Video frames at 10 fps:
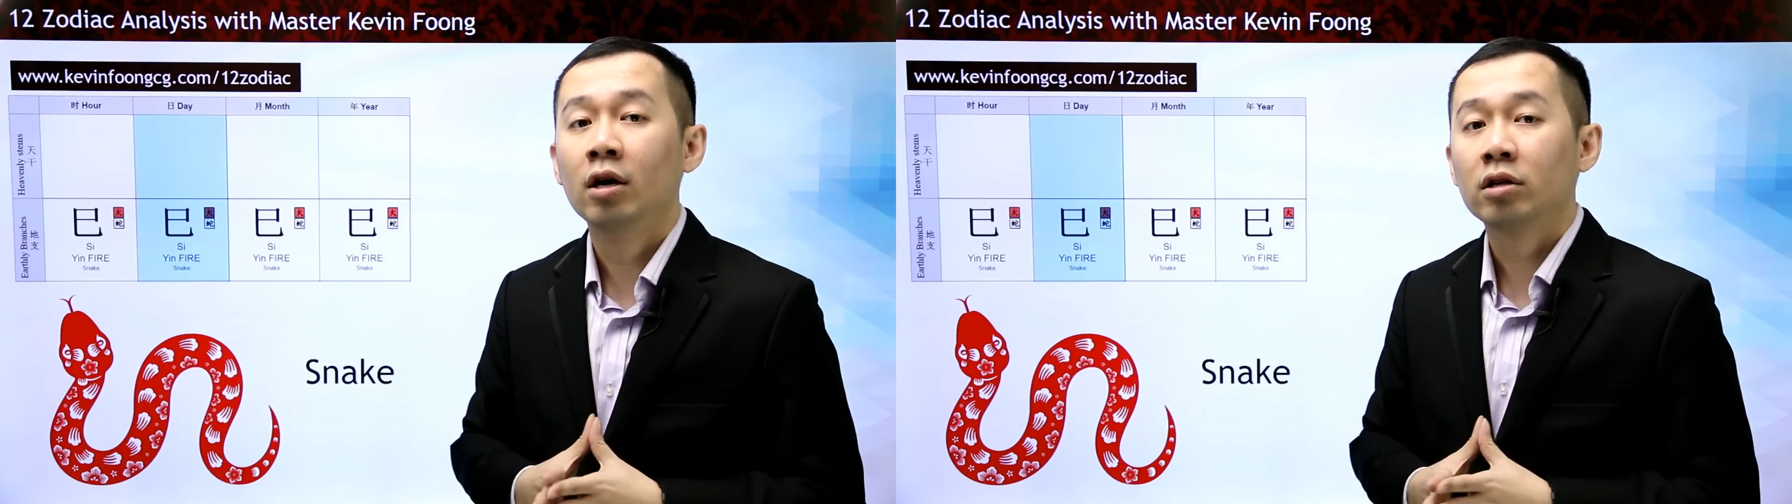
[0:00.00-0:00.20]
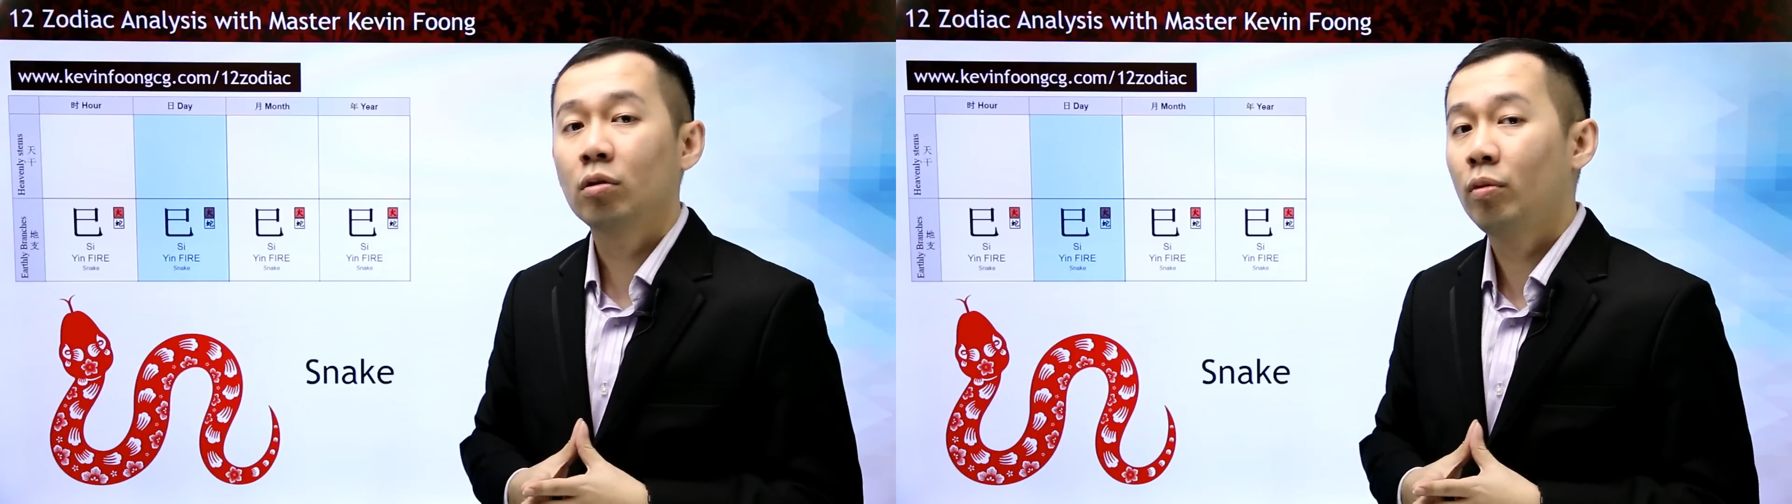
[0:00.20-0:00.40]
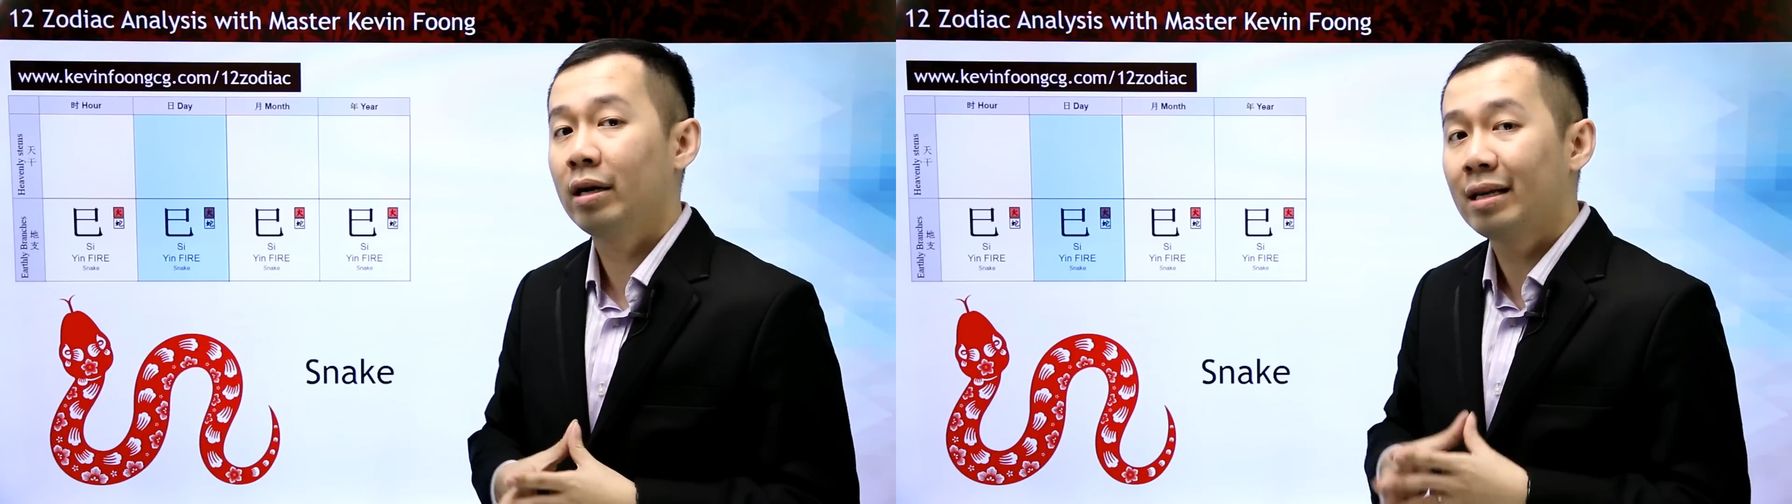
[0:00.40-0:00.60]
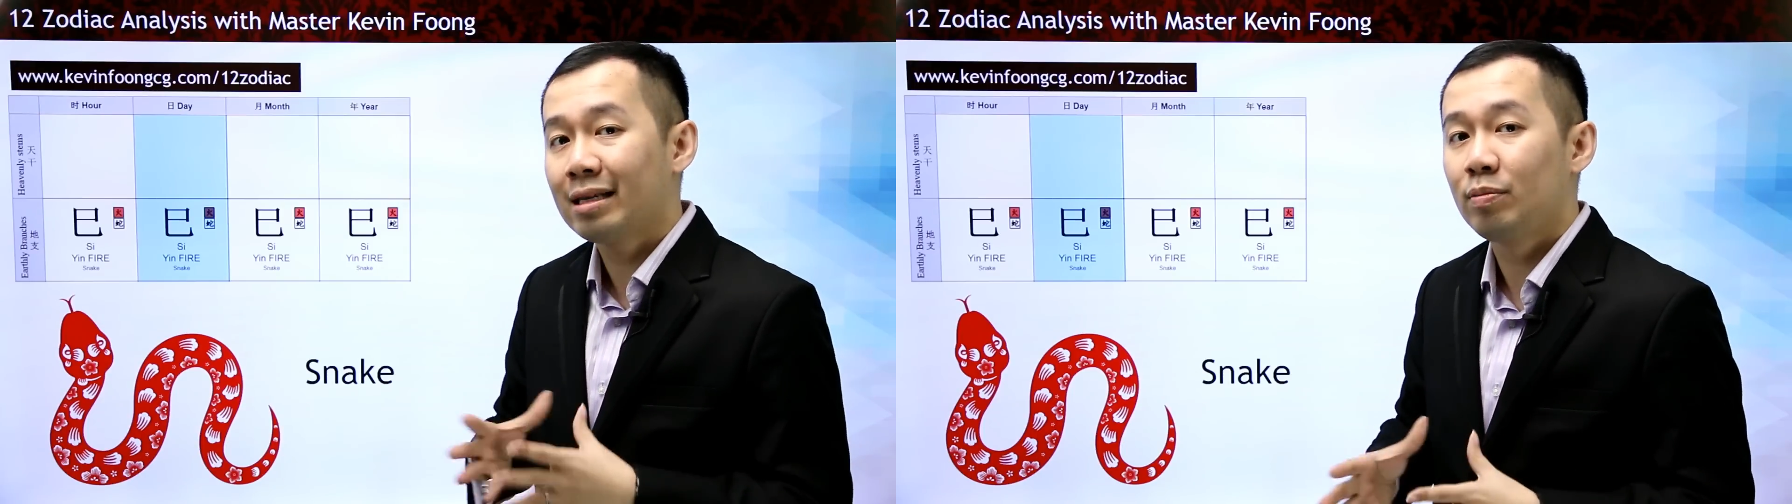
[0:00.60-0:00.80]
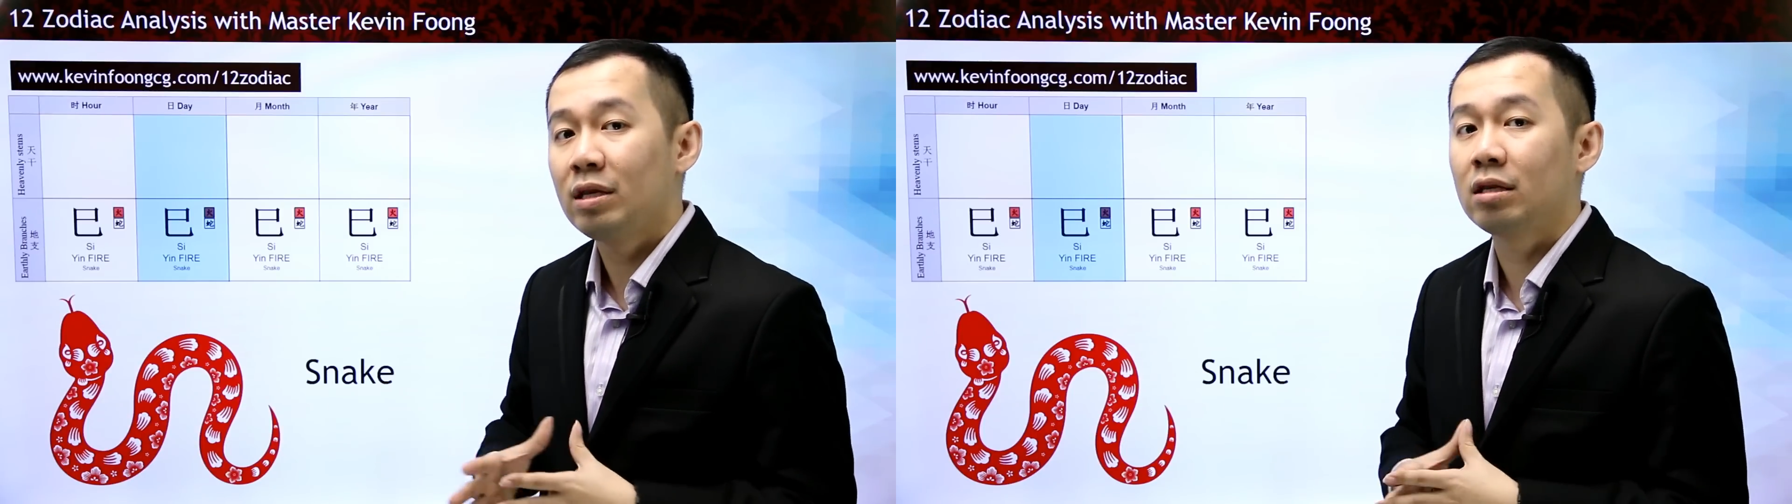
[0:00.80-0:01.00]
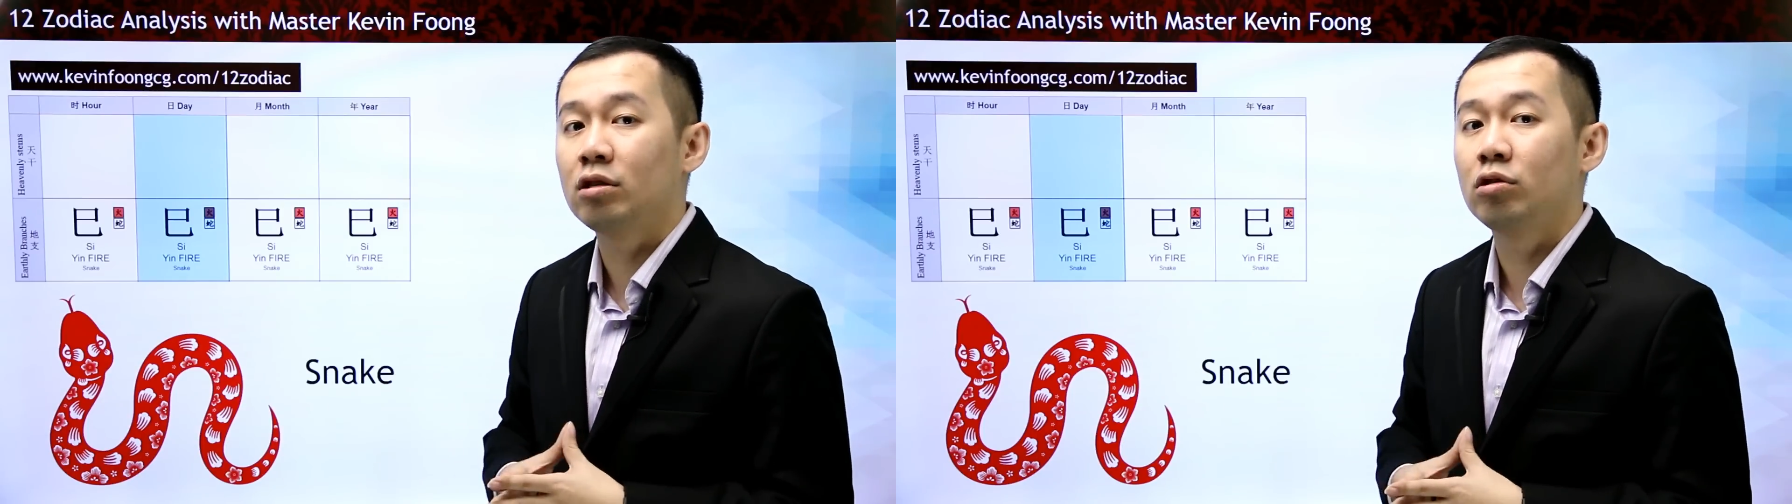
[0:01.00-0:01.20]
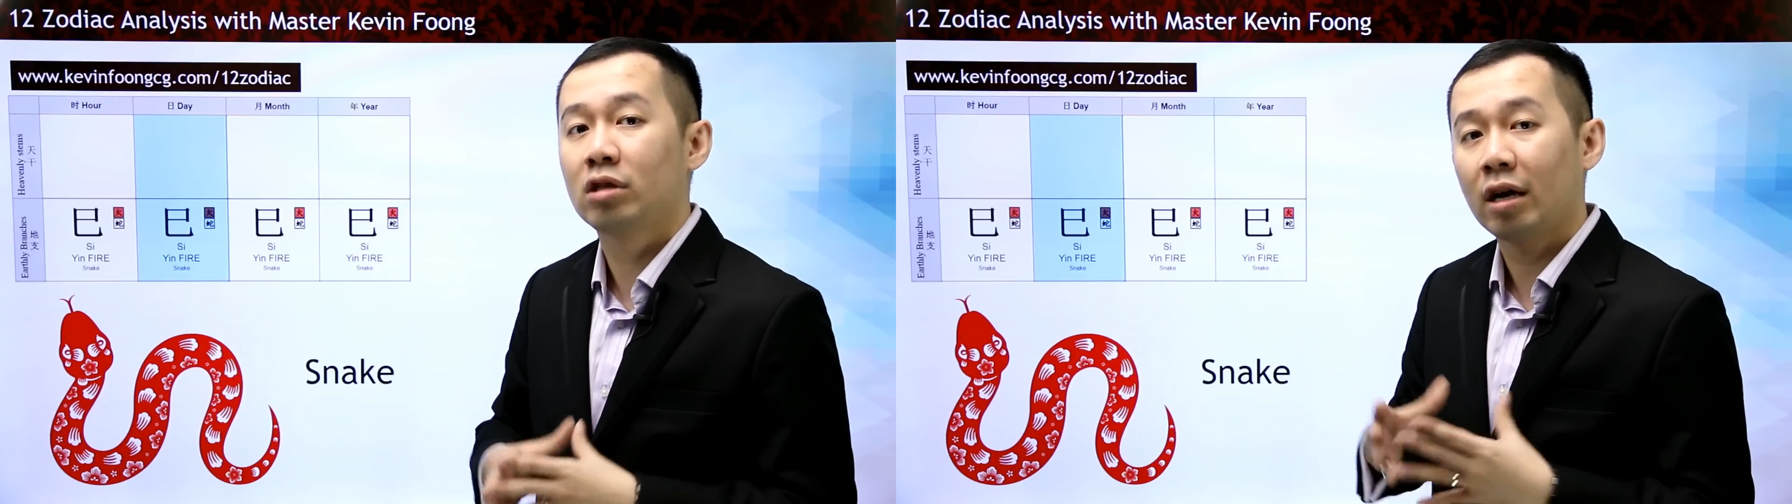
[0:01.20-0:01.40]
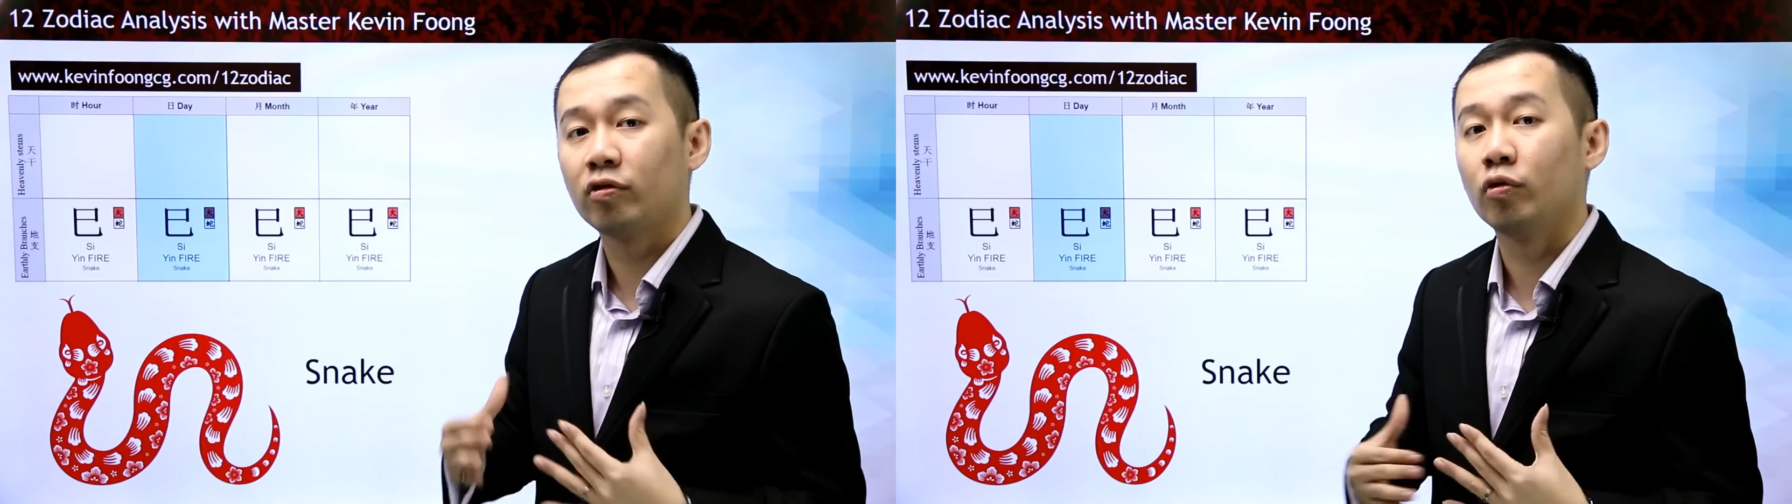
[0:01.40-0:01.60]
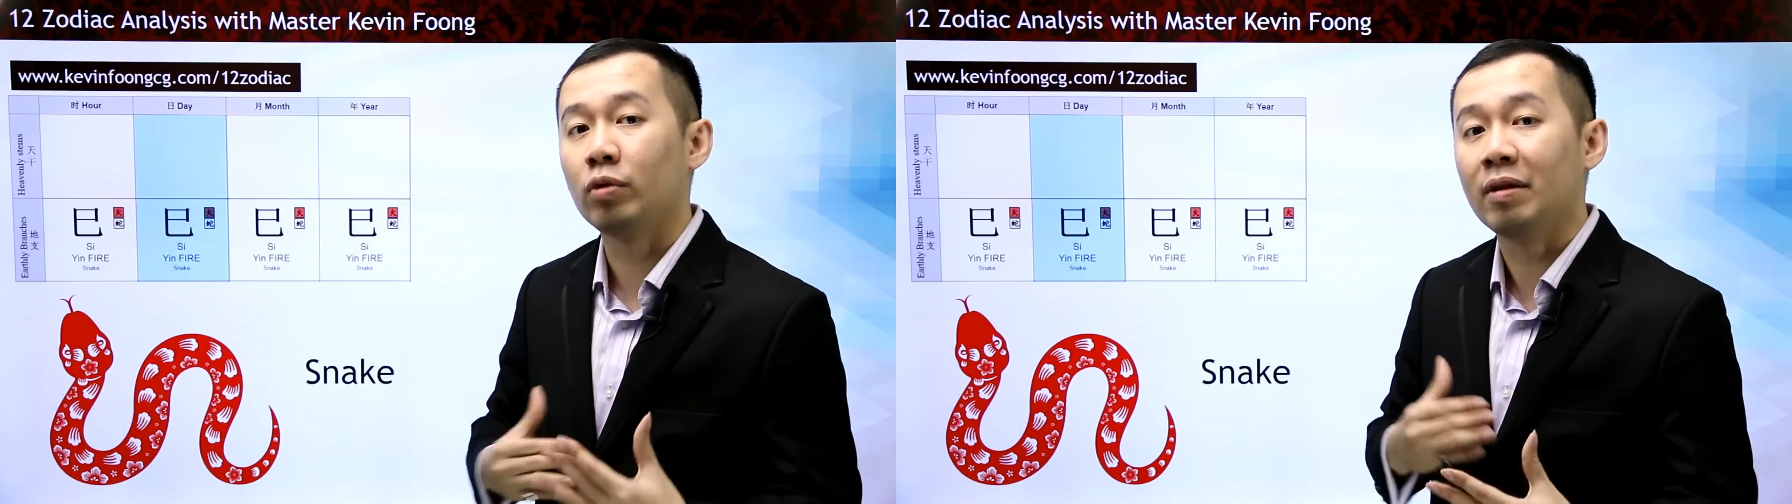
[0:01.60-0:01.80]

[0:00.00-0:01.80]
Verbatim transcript: So what this means is you just have to